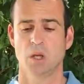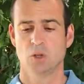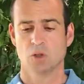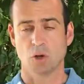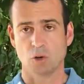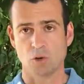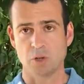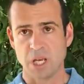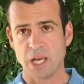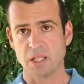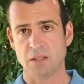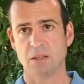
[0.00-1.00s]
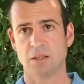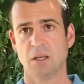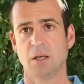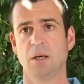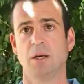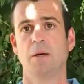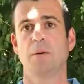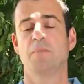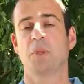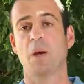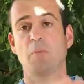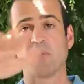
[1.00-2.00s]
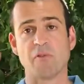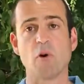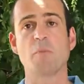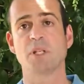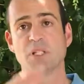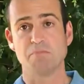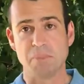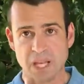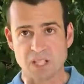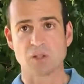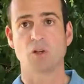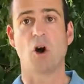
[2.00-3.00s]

So create a performance-based